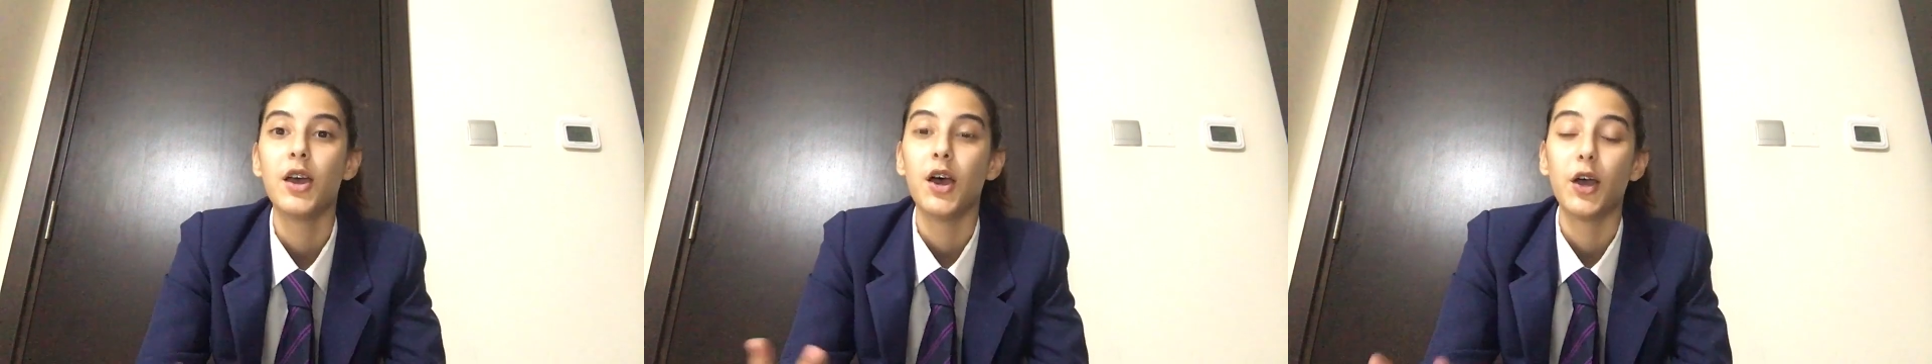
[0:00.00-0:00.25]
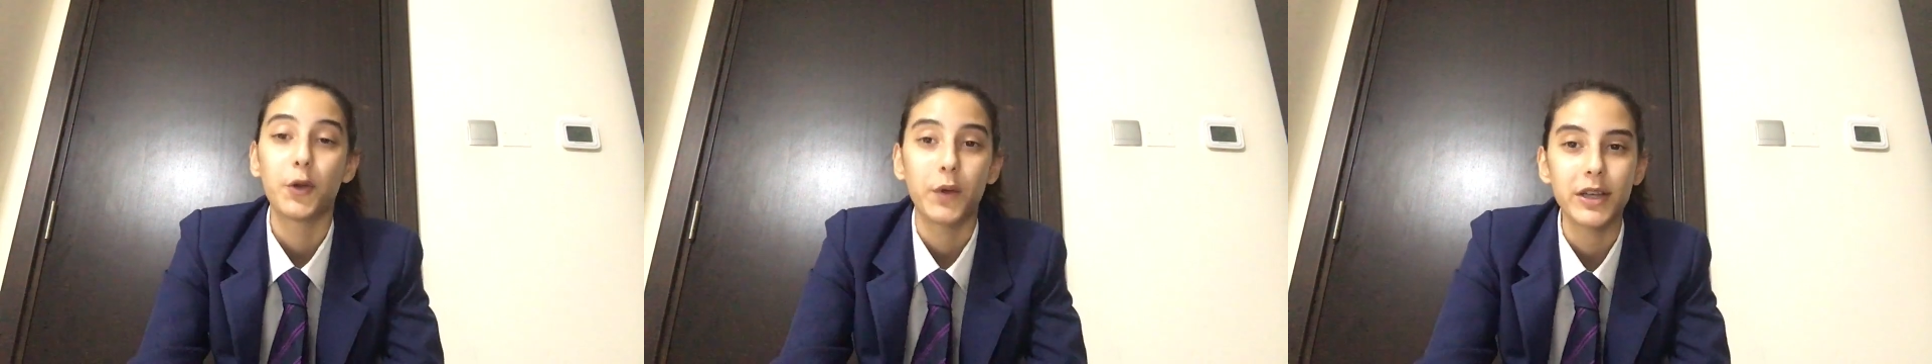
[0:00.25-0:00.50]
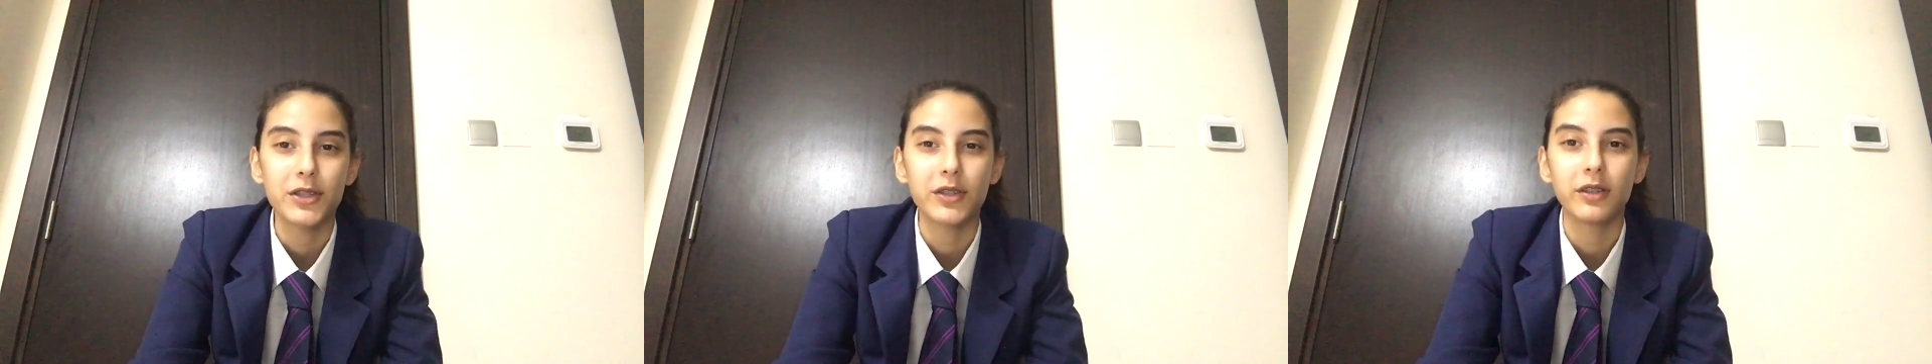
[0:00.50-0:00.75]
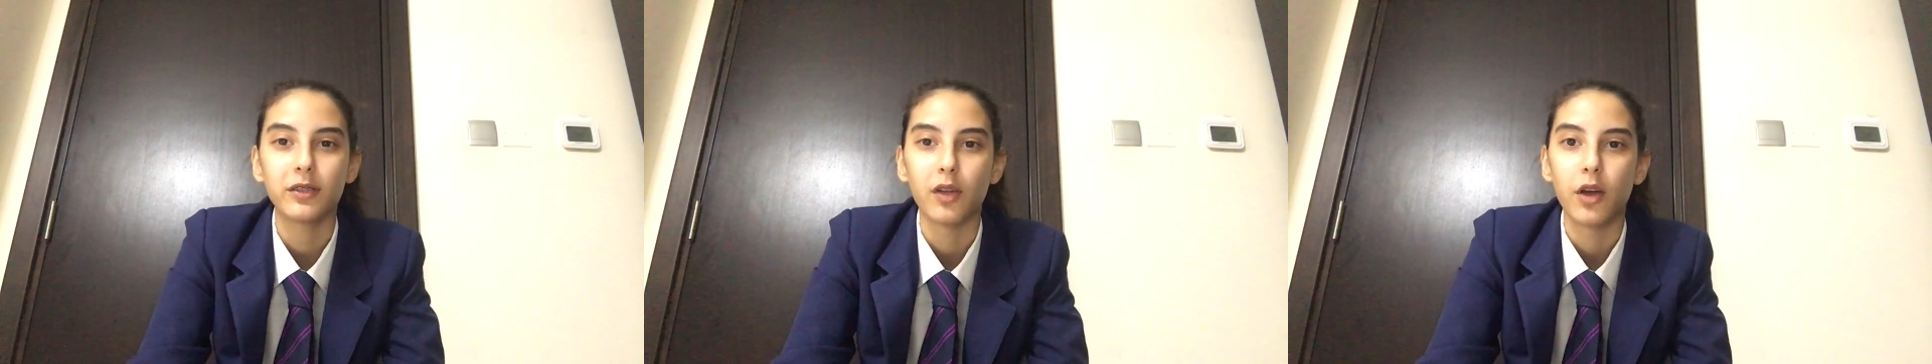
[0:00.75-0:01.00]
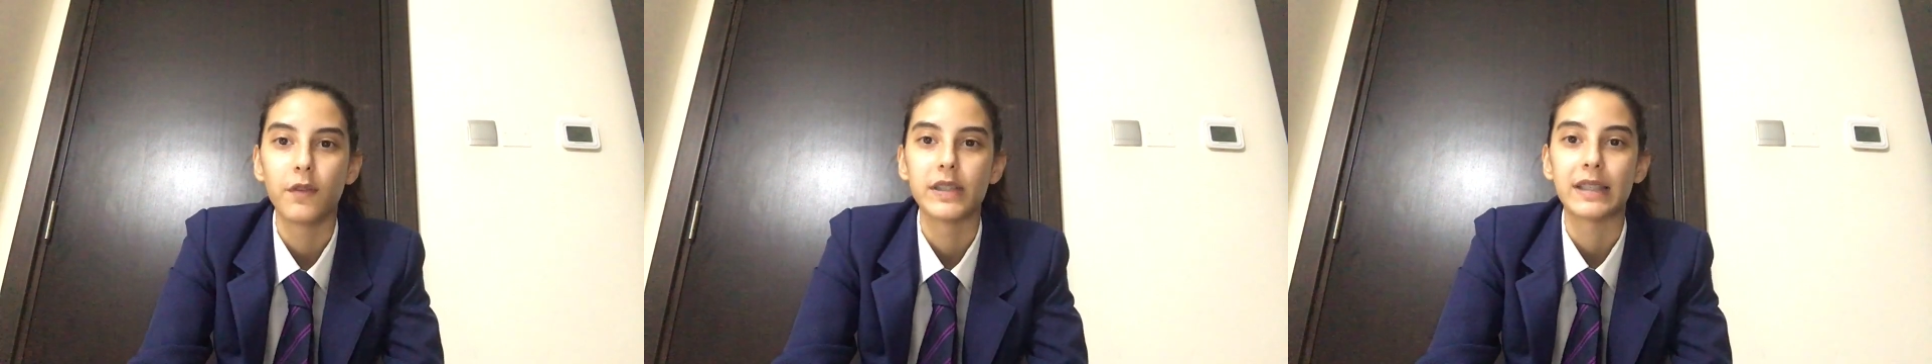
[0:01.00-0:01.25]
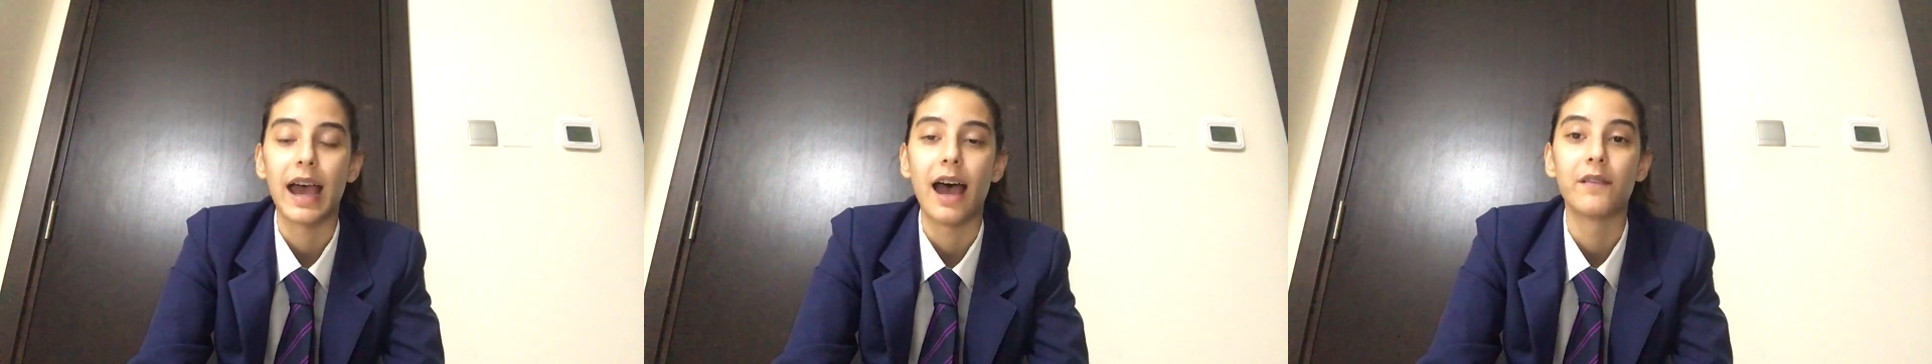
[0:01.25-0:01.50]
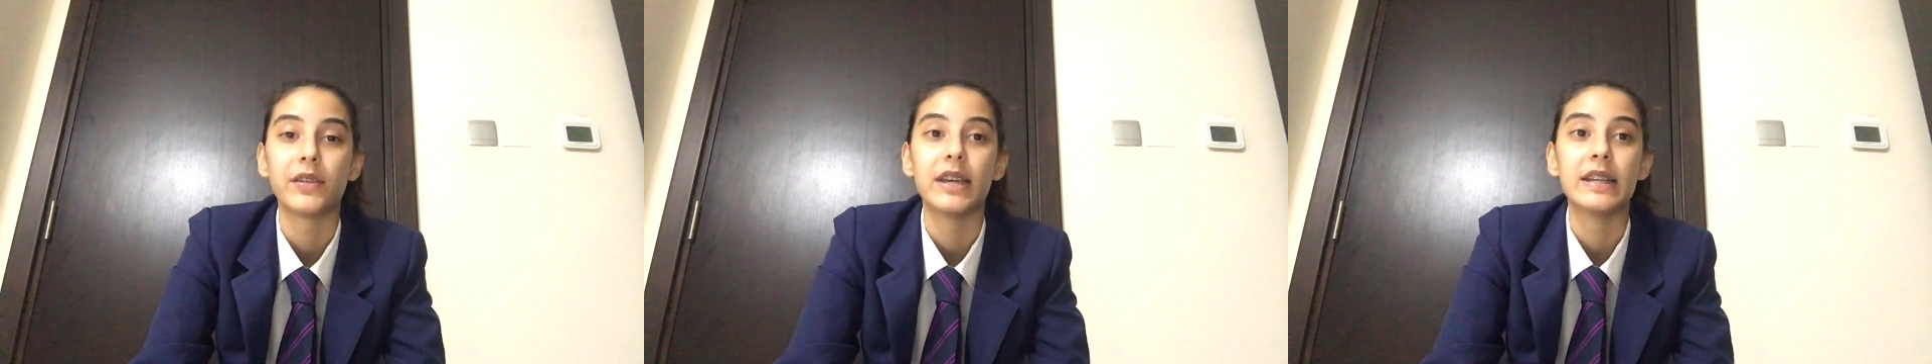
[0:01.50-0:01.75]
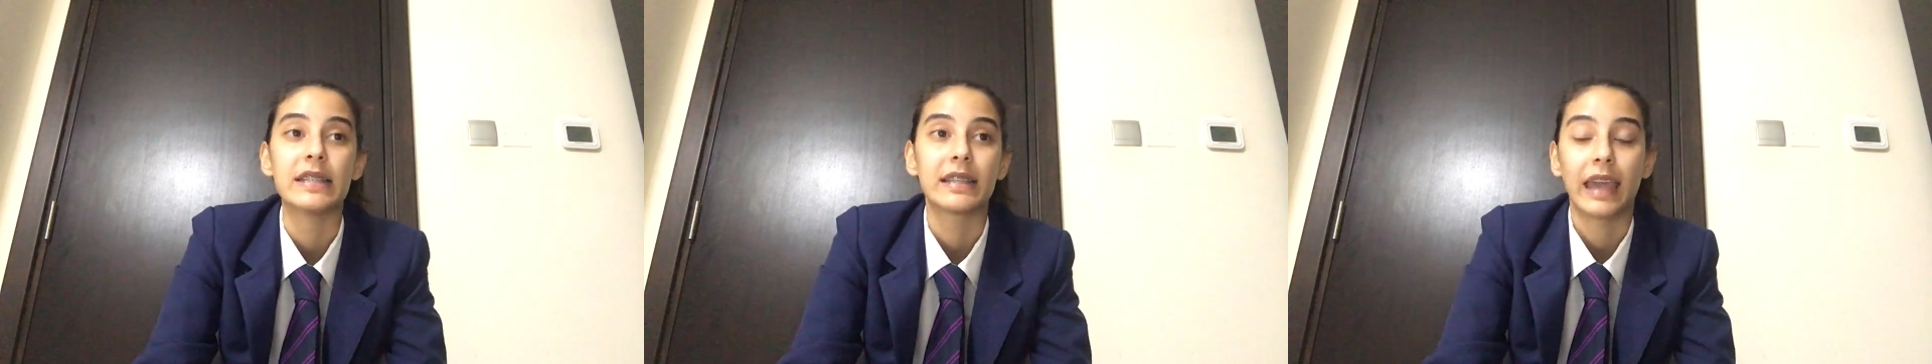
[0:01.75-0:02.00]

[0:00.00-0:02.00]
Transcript: The question a lot of us have is